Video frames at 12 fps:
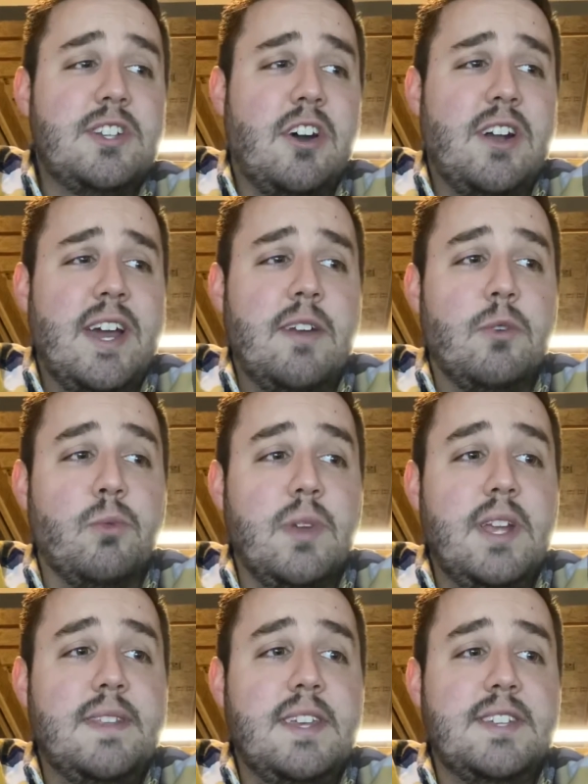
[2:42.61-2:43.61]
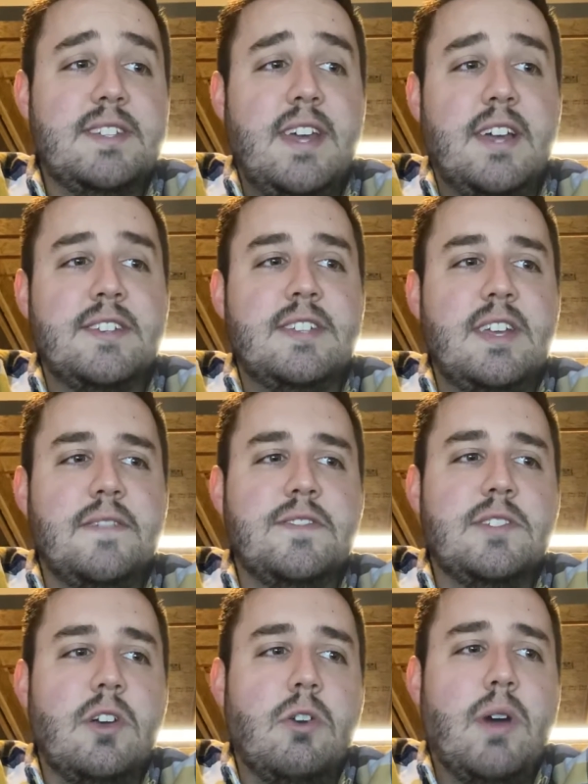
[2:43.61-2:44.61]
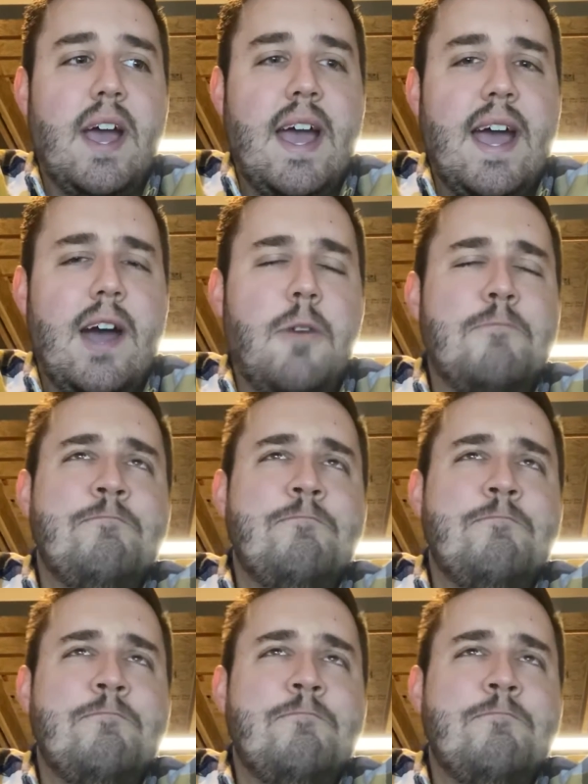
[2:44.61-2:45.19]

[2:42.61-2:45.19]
taught how to read these texts? If so, how?